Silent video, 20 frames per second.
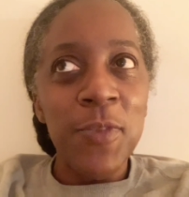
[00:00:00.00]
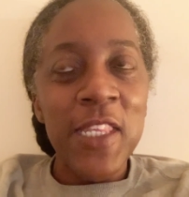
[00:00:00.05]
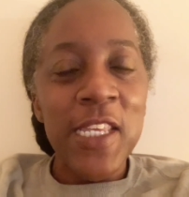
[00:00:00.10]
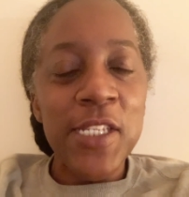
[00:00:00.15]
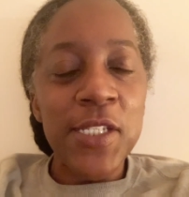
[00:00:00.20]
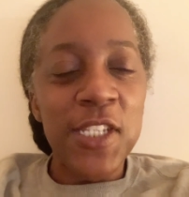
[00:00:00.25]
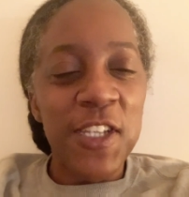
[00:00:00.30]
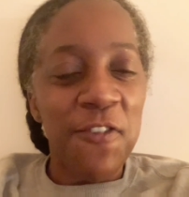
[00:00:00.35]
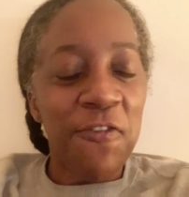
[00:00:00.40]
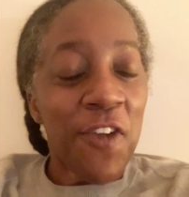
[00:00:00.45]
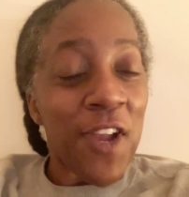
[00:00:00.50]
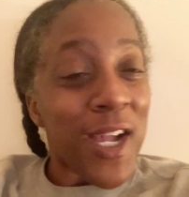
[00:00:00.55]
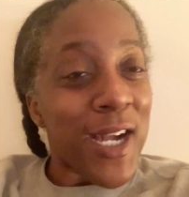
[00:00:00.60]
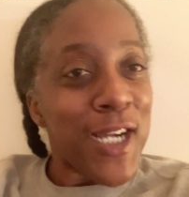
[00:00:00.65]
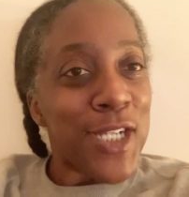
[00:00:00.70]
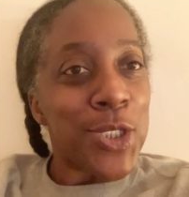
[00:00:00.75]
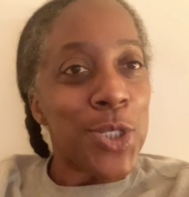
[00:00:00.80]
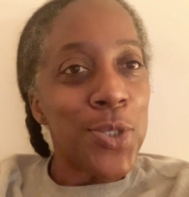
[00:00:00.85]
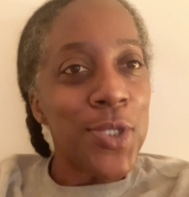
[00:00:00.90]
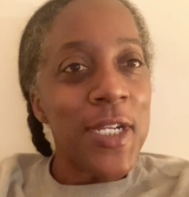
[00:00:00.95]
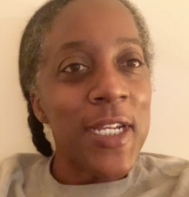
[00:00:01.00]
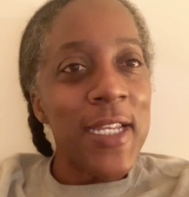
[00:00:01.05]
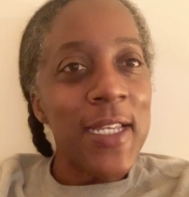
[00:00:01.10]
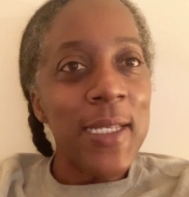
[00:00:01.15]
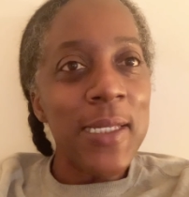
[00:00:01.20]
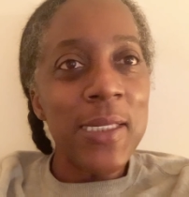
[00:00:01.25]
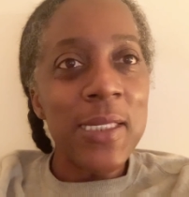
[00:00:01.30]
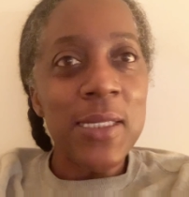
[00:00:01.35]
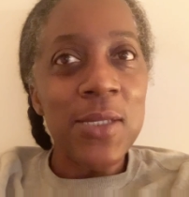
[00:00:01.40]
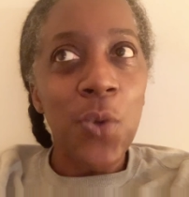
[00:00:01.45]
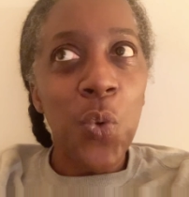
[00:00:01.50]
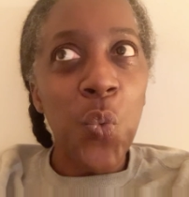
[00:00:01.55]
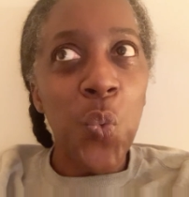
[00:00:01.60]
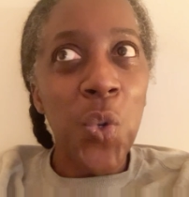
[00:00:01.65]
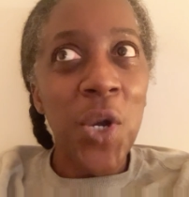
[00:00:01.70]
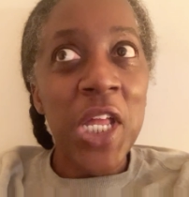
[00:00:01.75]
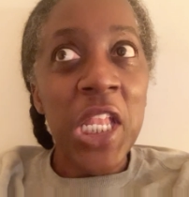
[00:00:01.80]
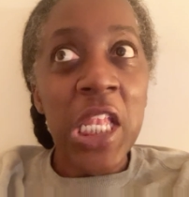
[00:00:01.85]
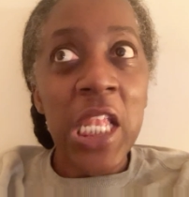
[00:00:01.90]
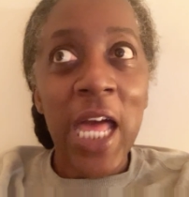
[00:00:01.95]
different countries,
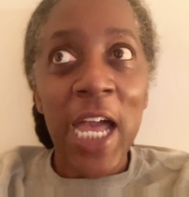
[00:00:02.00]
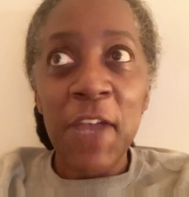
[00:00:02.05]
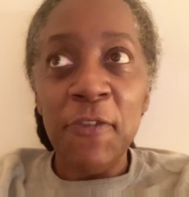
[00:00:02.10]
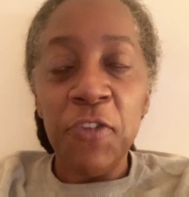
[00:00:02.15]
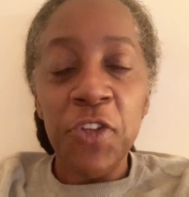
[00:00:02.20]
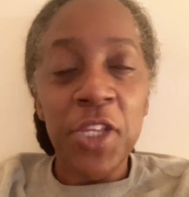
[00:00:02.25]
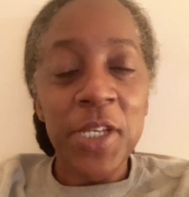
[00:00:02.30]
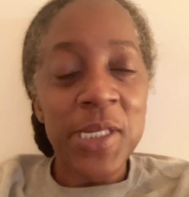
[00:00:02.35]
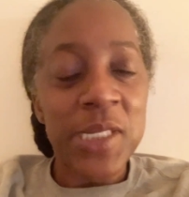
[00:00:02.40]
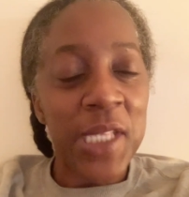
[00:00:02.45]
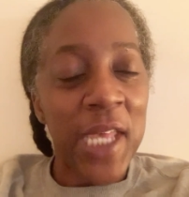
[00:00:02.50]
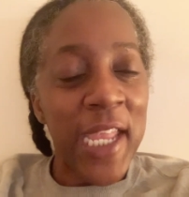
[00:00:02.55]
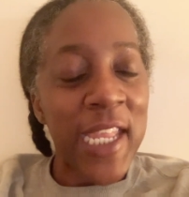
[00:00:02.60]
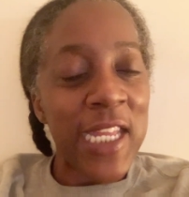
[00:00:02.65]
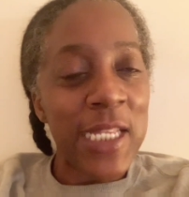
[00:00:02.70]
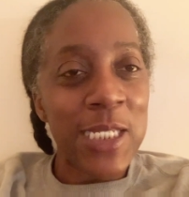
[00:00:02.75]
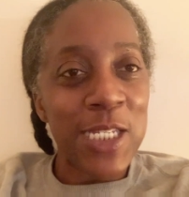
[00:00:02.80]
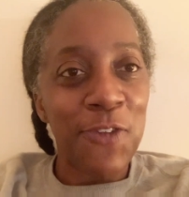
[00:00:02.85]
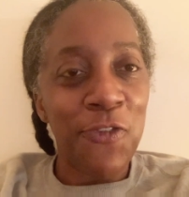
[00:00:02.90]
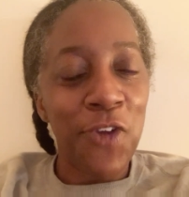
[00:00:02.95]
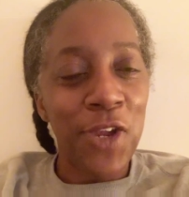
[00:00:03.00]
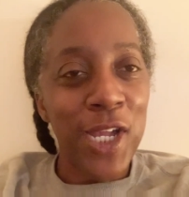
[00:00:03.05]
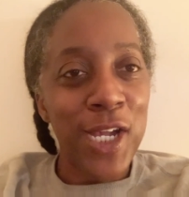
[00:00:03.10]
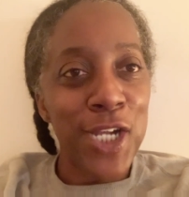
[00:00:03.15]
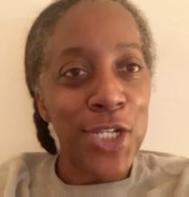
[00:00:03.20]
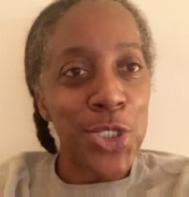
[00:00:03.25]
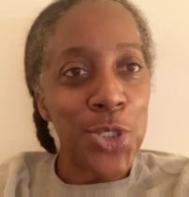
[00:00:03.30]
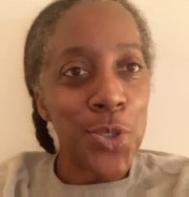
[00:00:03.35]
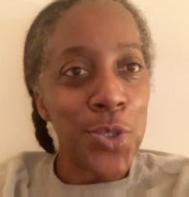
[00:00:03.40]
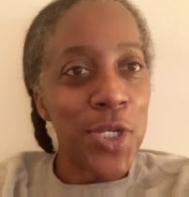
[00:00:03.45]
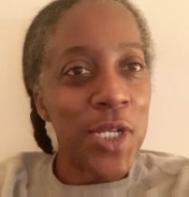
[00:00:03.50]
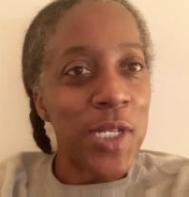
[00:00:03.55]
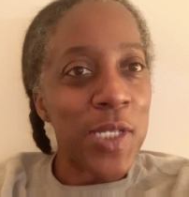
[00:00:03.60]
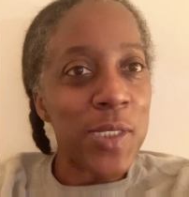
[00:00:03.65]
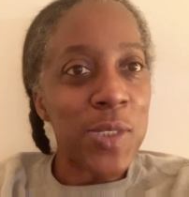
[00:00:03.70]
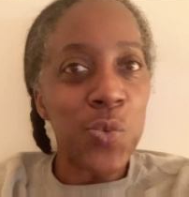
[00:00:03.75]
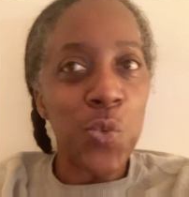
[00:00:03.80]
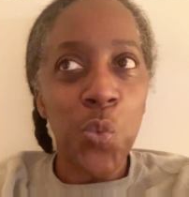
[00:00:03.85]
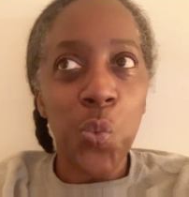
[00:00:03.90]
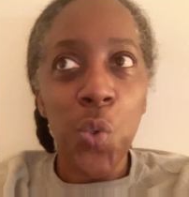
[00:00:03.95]
what life looks like in different
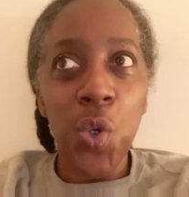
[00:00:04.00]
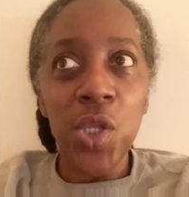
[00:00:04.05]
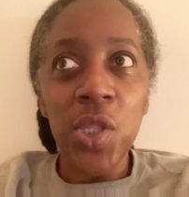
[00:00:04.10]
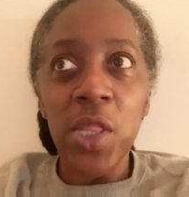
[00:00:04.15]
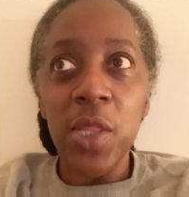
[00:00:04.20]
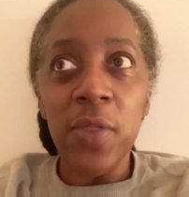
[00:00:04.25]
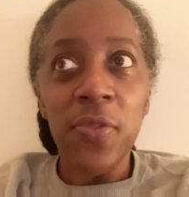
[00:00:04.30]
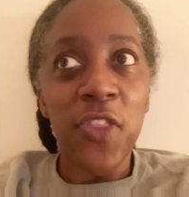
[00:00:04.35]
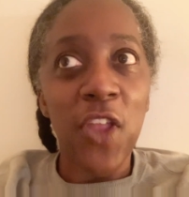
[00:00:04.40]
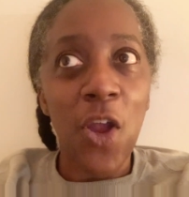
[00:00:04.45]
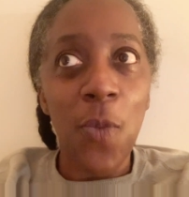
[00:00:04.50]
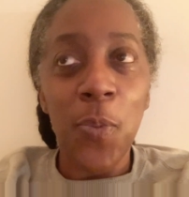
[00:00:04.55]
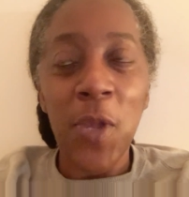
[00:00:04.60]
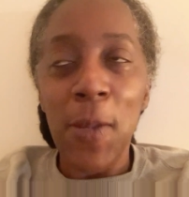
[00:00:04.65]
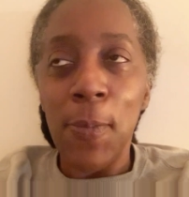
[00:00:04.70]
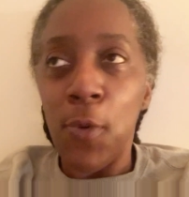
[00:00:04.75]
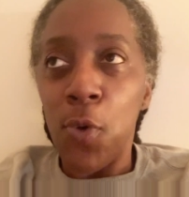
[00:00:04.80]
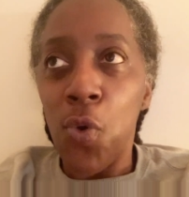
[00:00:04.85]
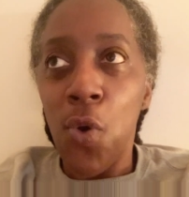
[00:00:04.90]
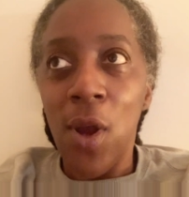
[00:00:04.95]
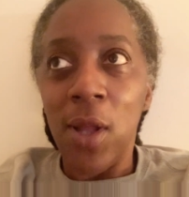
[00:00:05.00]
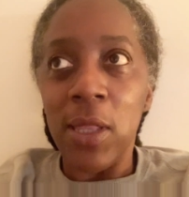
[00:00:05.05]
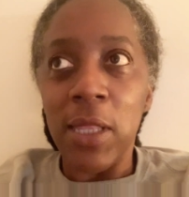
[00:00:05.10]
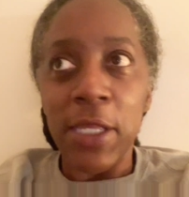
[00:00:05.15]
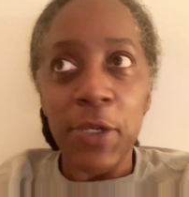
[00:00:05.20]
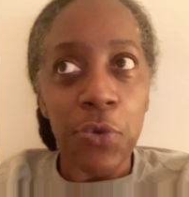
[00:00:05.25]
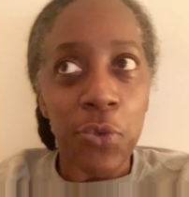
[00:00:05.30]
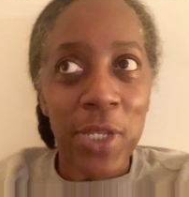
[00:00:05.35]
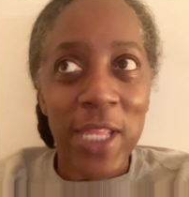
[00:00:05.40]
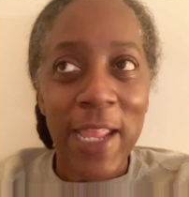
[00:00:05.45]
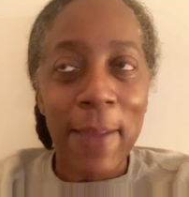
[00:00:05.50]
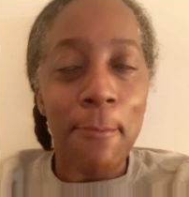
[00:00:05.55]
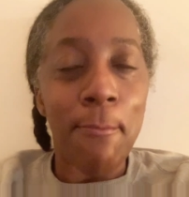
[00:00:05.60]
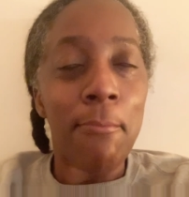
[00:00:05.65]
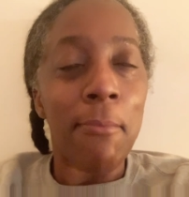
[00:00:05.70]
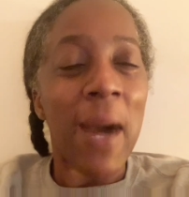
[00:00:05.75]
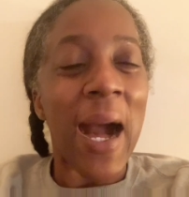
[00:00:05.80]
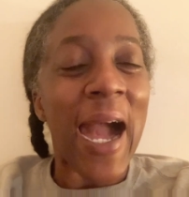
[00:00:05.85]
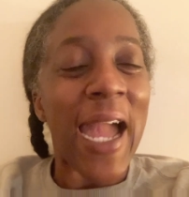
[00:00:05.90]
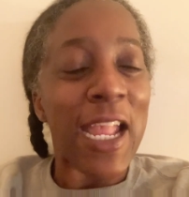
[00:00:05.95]
countries. There are people who are literally
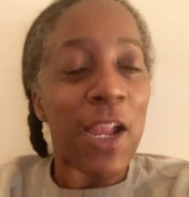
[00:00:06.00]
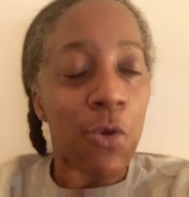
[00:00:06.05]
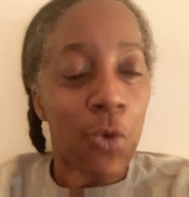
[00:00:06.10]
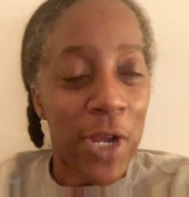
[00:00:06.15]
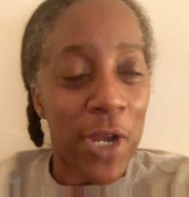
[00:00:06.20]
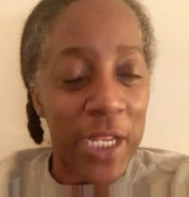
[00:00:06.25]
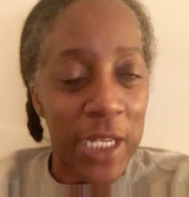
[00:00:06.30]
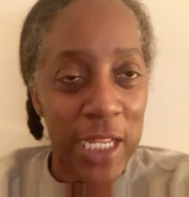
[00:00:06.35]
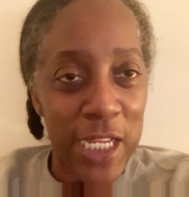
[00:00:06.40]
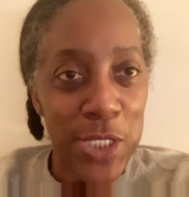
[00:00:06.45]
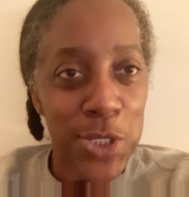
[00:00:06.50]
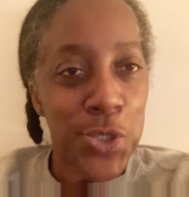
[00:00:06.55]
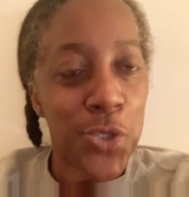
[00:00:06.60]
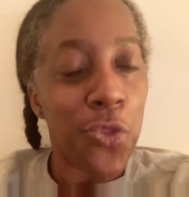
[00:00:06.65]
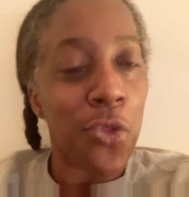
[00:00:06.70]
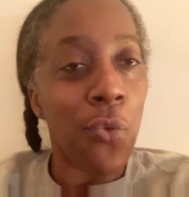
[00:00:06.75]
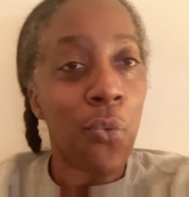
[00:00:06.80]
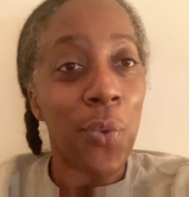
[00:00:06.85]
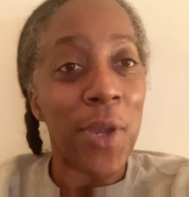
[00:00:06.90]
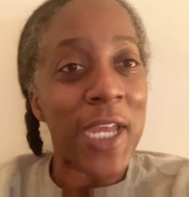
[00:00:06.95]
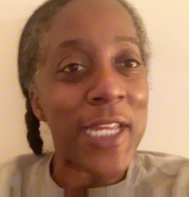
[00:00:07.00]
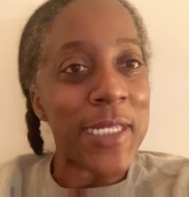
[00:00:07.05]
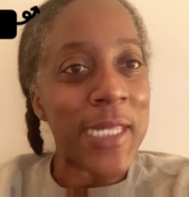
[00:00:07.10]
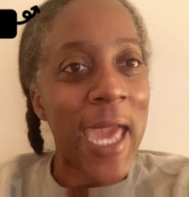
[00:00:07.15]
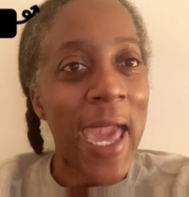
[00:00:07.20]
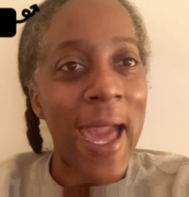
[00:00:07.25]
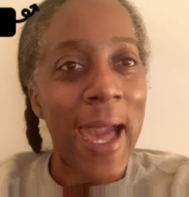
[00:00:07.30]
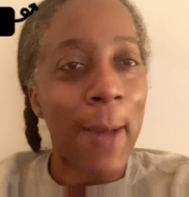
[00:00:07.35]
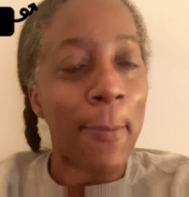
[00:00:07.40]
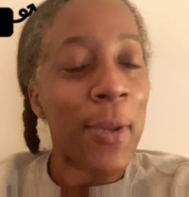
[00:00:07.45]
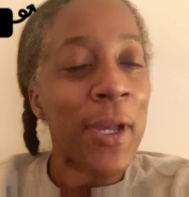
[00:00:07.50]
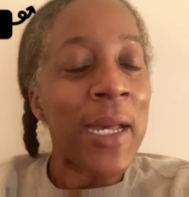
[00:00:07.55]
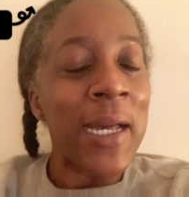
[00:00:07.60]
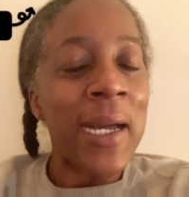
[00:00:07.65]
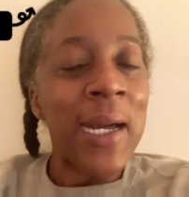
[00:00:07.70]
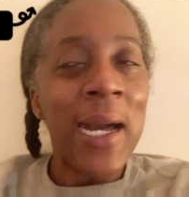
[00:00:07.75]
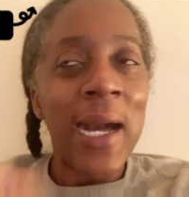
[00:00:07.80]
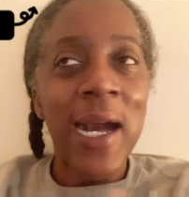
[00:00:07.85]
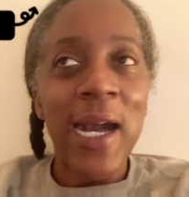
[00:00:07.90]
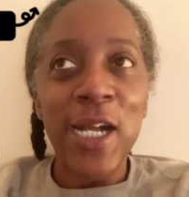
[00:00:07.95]
migrating to the Red app,
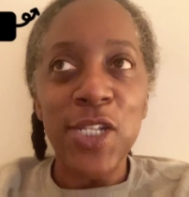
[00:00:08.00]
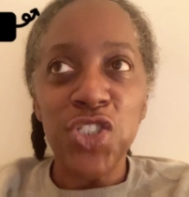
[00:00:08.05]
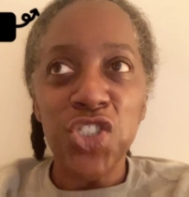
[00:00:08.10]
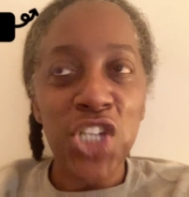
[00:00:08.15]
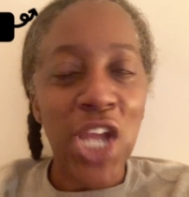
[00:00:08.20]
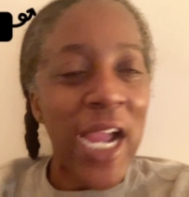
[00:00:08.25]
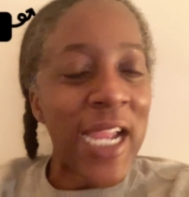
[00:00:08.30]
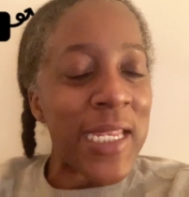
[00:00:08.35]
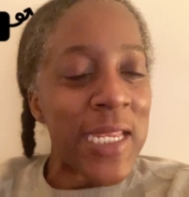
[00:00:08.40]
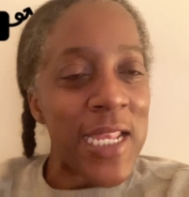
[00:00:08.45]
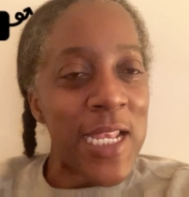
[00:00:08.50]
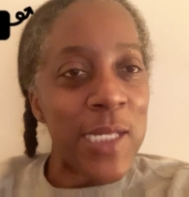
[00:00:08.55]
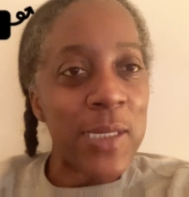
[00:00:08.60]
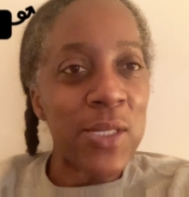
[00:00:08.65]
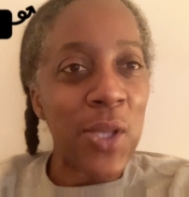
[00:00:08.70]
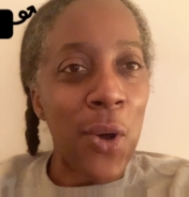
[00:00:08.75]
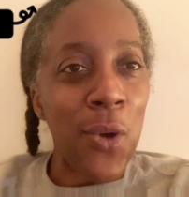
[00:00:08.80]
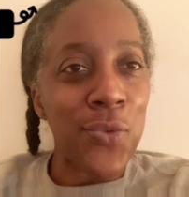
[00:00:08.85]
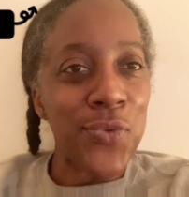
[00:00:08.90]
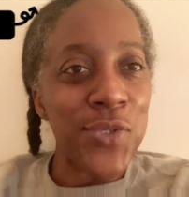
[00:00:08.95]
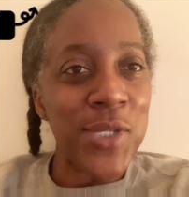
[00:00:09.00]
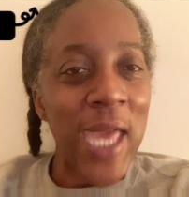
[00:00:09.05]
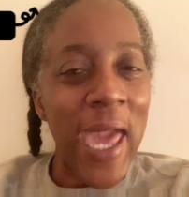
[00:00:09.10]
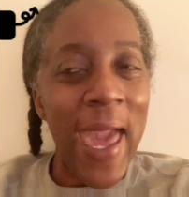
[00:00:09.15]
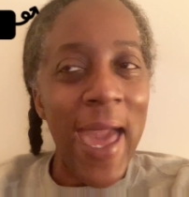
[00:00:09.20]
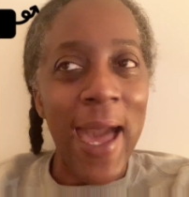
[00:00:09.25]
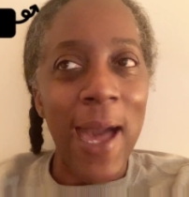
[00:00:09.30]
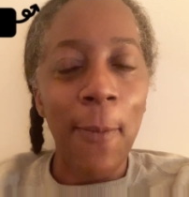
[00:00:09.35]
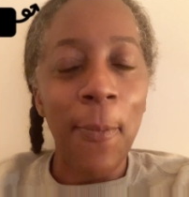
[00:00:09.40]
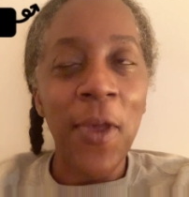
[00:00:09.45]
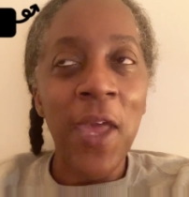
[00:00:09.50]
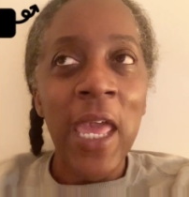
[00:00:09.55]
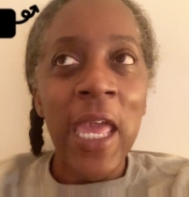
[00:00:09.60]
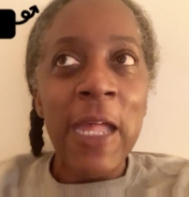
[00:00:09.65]
a Chinese owned app.